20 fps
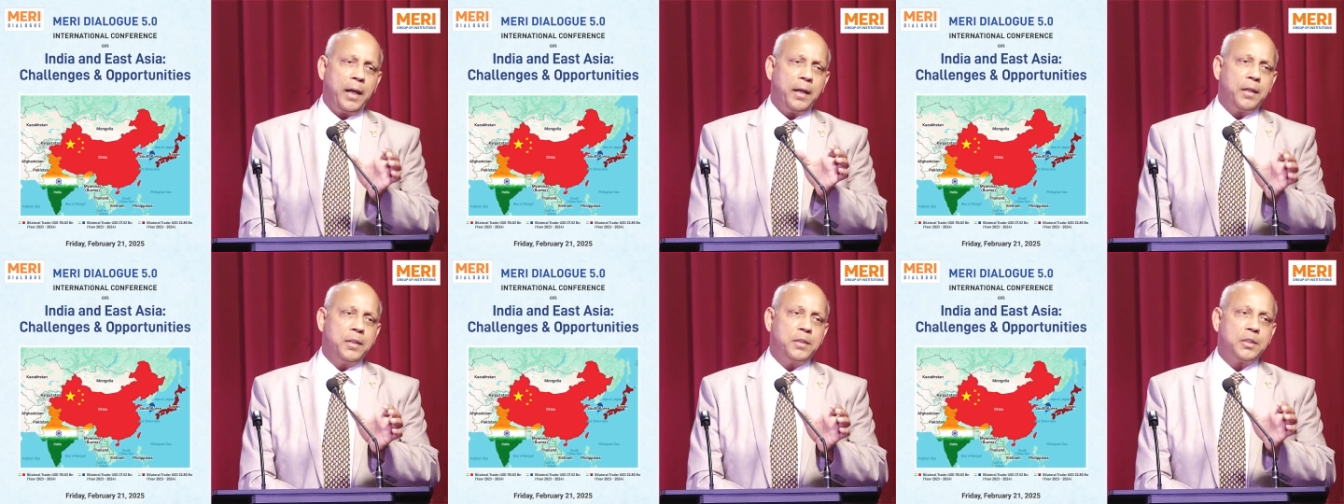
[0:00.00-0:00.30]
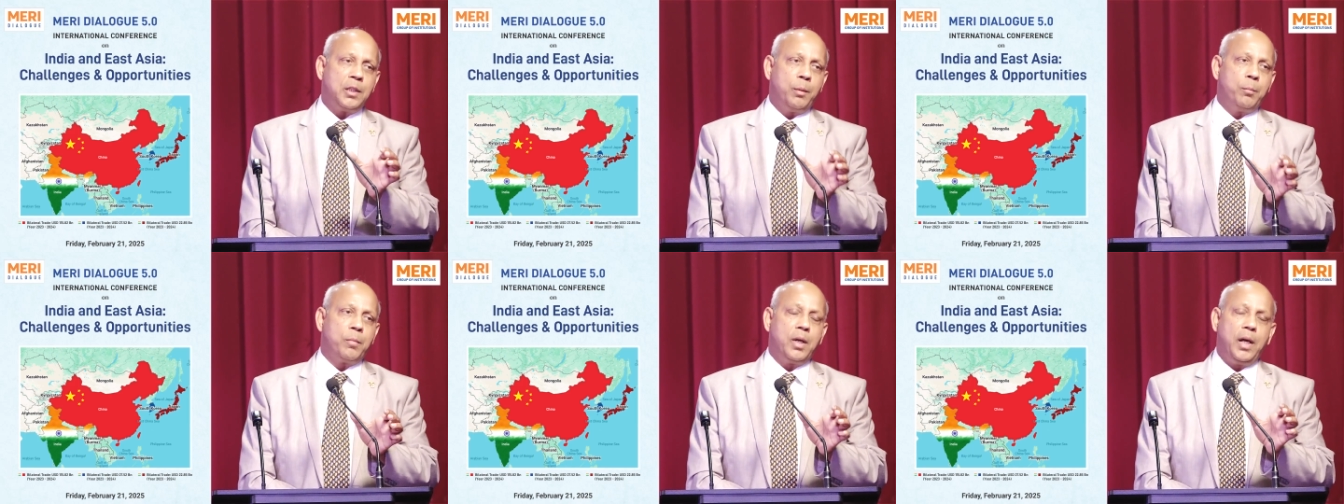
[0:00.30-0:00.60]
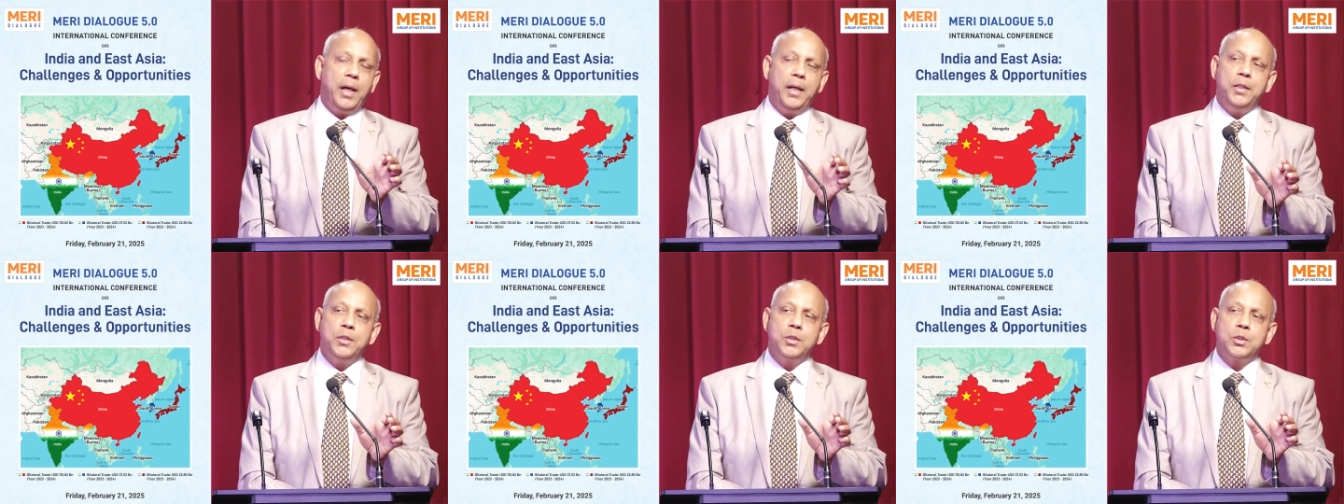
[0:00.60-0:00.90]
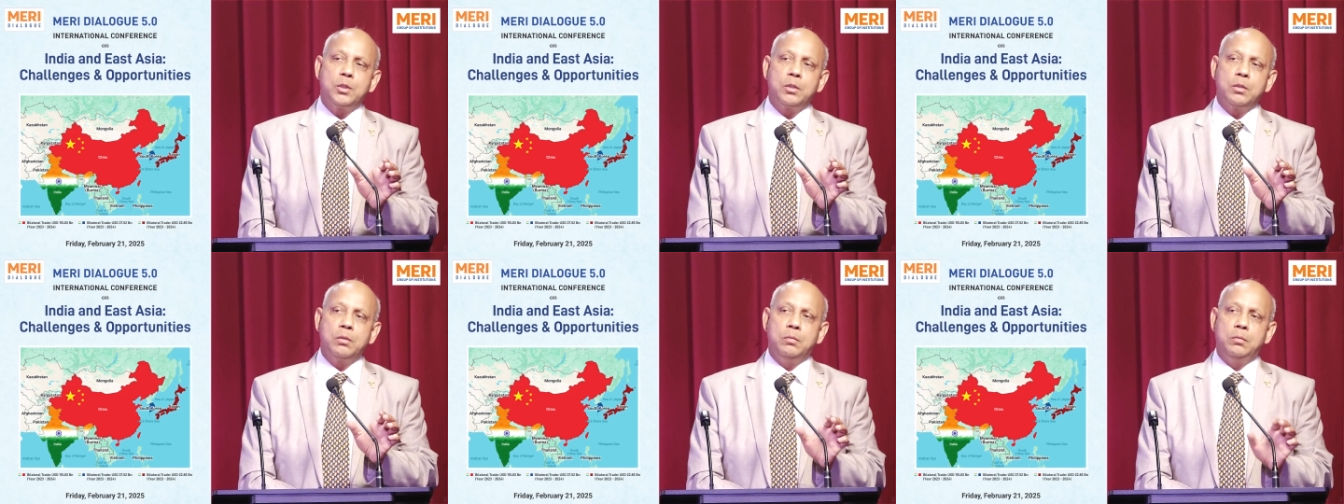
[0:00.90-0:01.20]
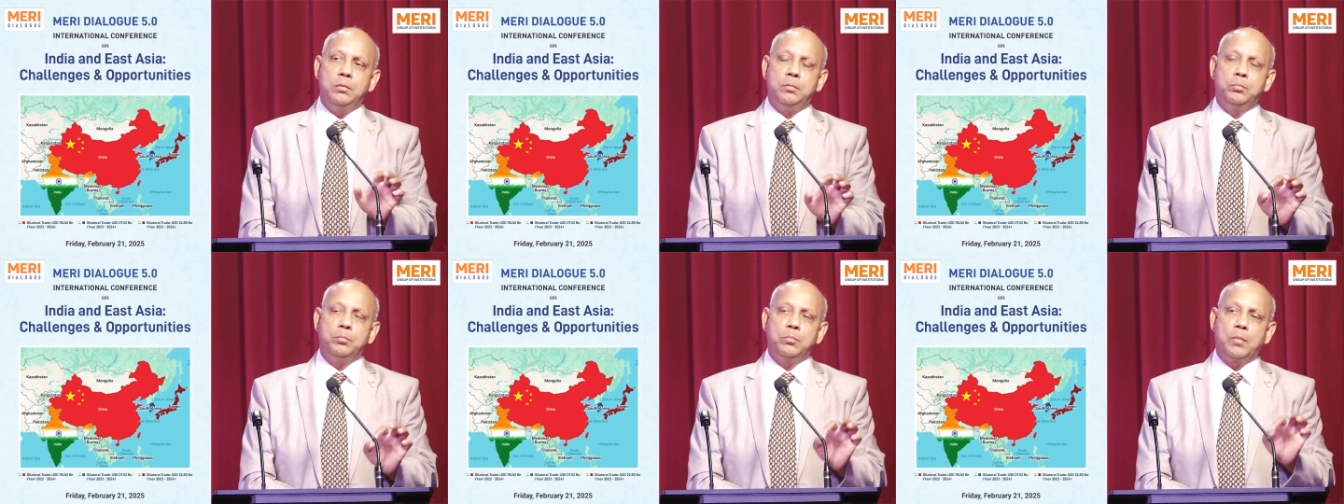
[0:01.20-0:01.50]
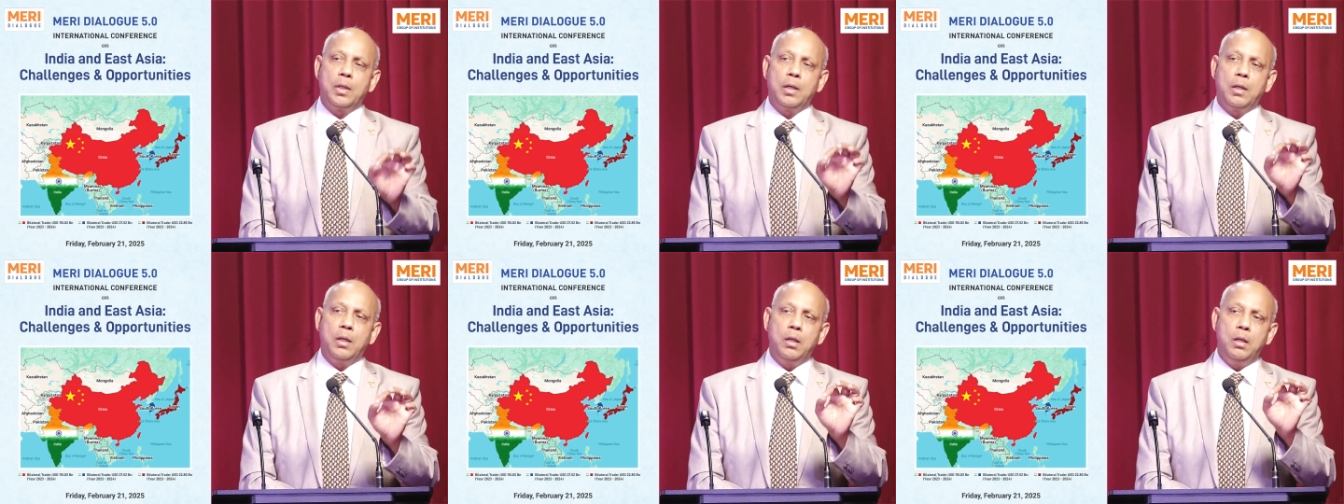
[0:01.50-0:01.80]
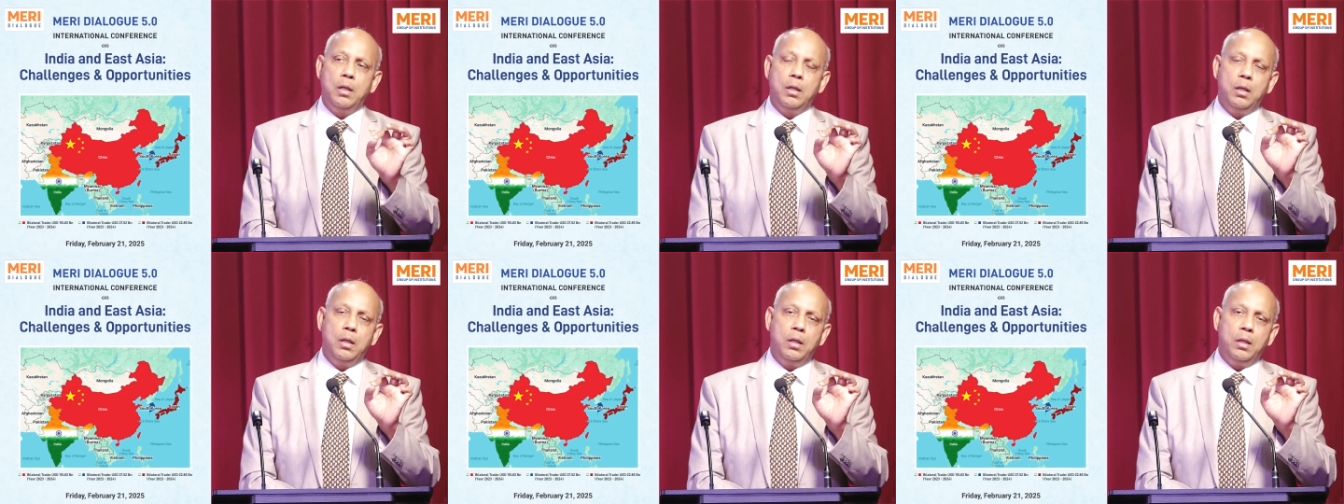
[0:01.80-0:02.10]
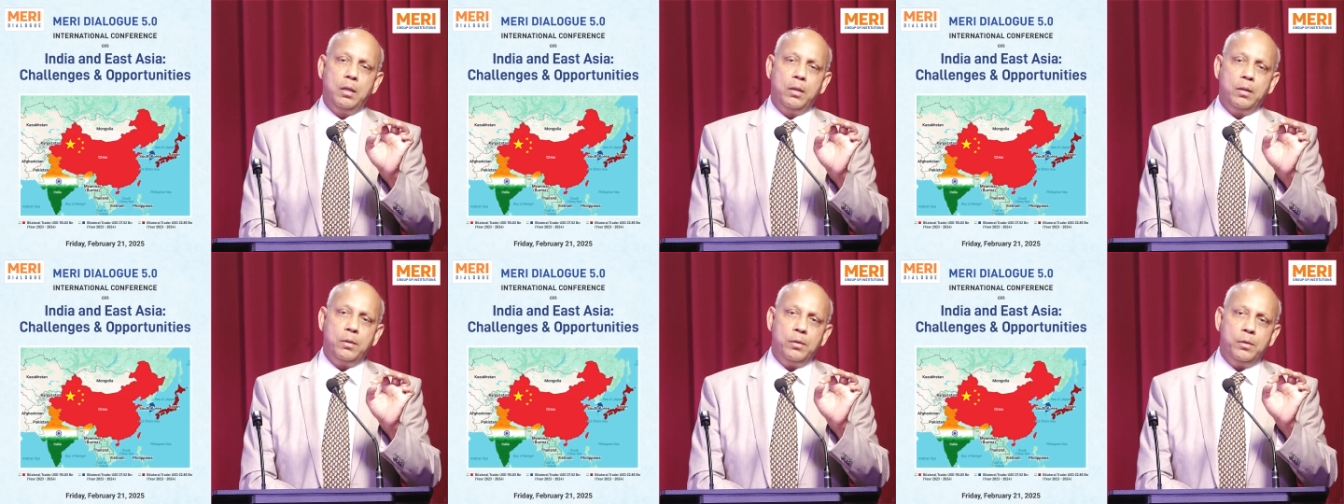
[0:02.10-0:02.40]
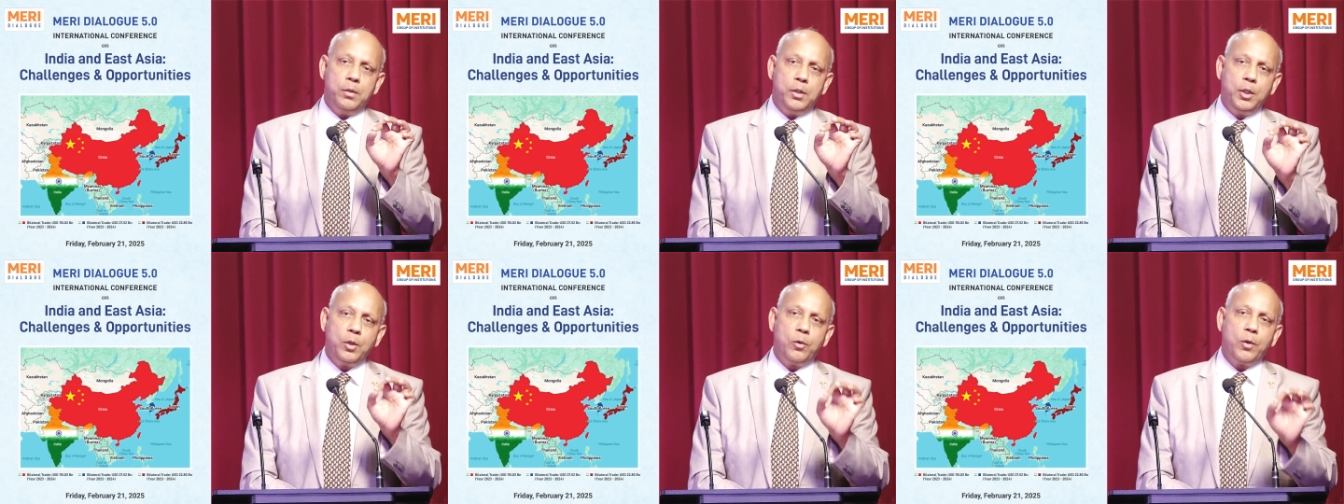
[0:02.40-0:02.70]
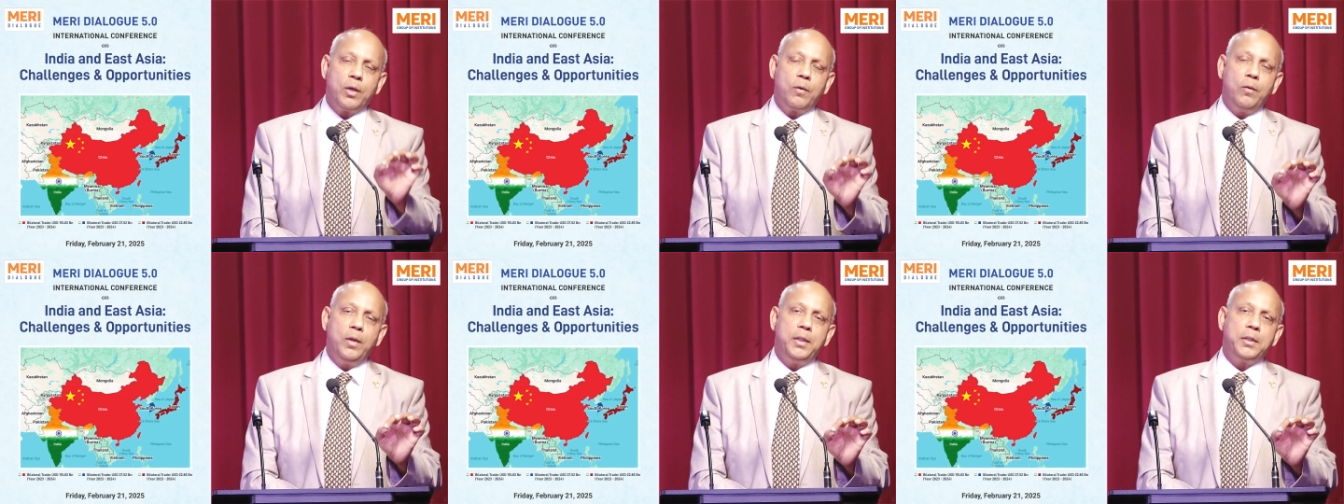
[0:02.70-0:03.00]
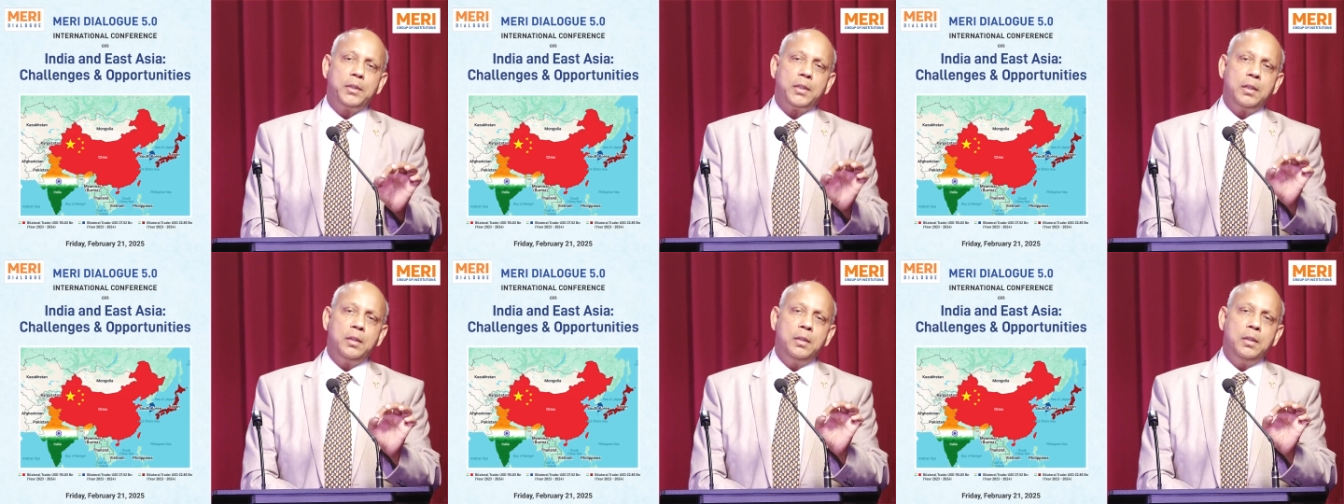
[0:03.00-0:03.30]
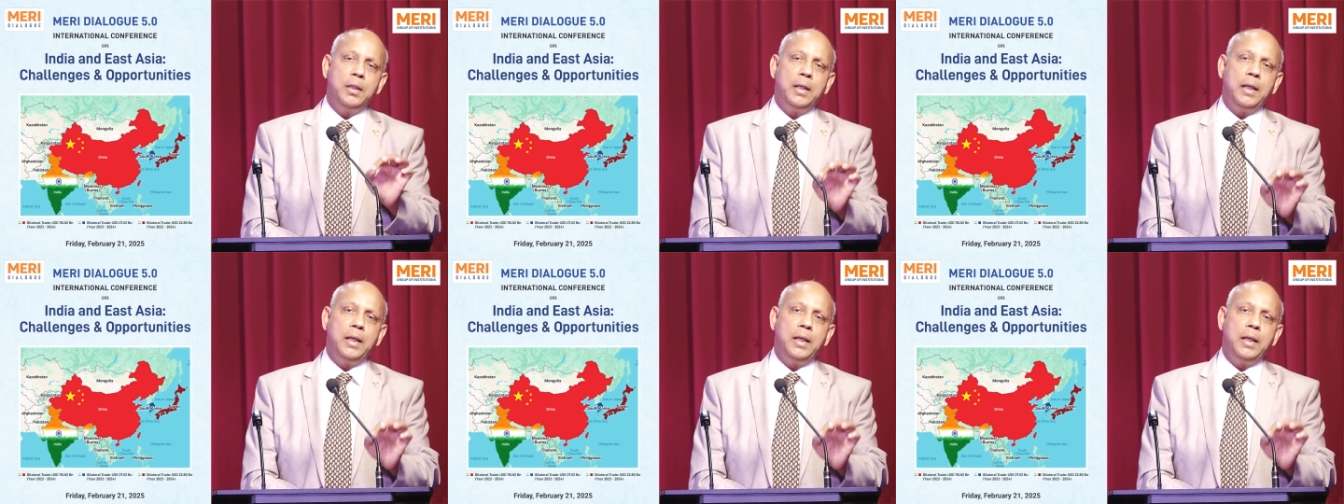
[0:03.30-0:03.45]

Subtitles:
can summarize: deregulation,